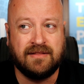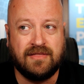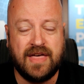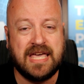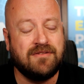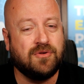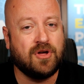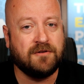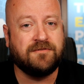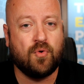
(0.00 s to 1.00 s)
they give you
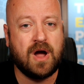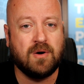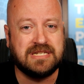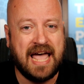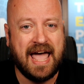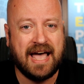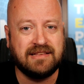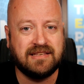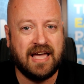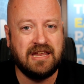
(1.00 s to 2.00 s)
another 4-hour
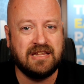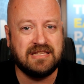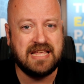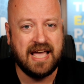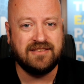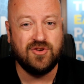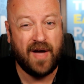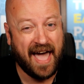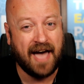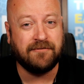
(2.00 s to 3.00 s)
task and it takes you
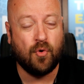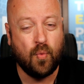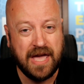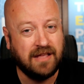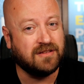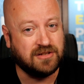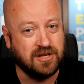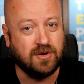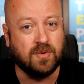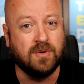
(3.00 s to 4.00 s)
half a week to
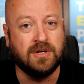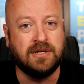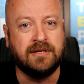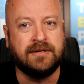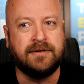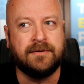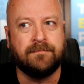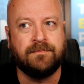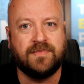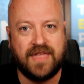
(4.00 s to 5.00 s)
do,
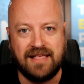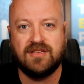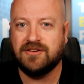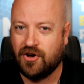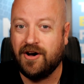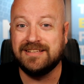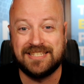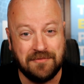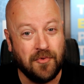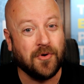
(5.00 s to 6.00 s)
that's going to cause
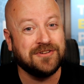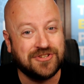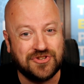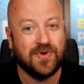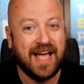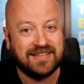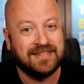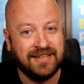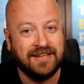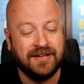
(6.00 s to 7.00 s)
some more
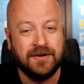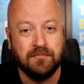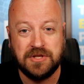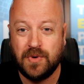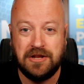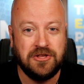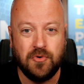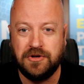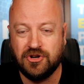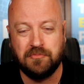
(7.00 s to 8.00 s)
stress between
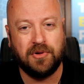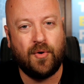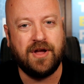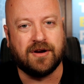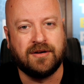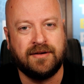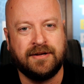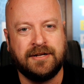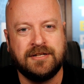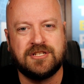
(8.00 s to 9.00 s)
you and your employer.
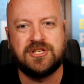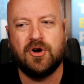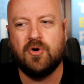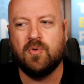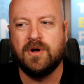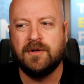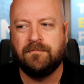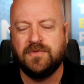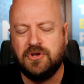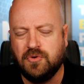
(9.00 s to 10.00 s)
So
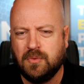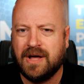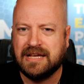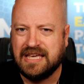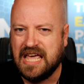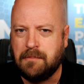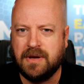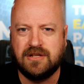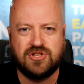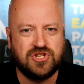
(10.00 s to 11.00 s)
you really want to keep
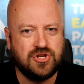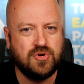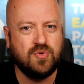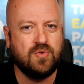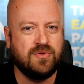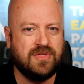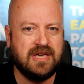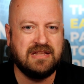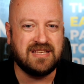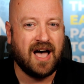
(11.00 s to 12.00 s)
it to
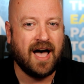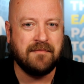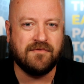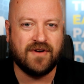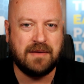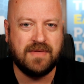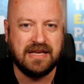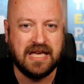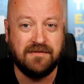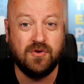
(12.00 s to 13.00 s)
the time frame they
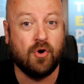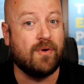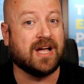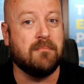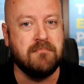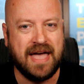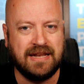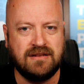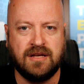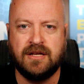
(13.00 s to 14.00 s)
give you or
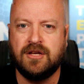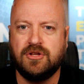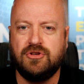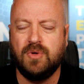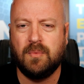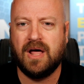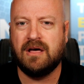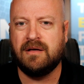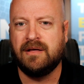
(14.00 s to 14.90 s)
recommend. You really want